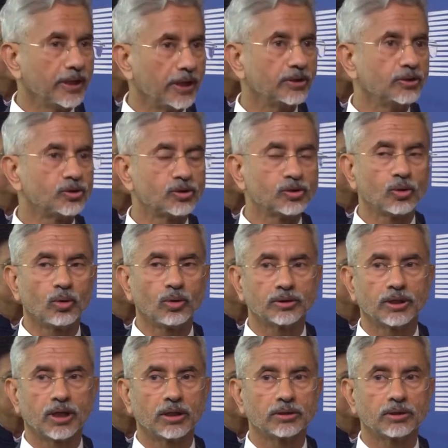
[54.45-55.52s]
plans to
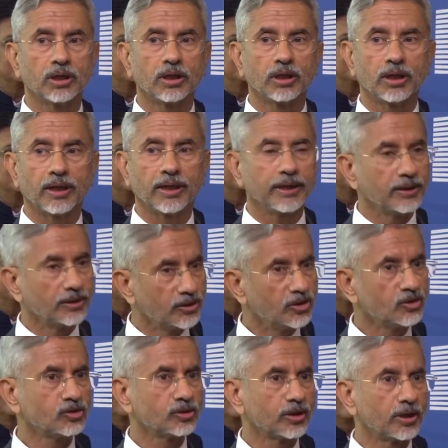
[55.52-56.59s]
retaliate by measuring
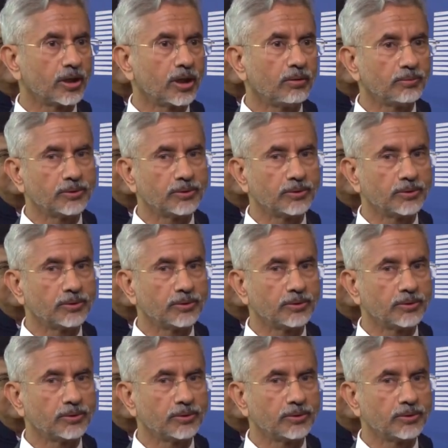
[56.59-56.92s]
the European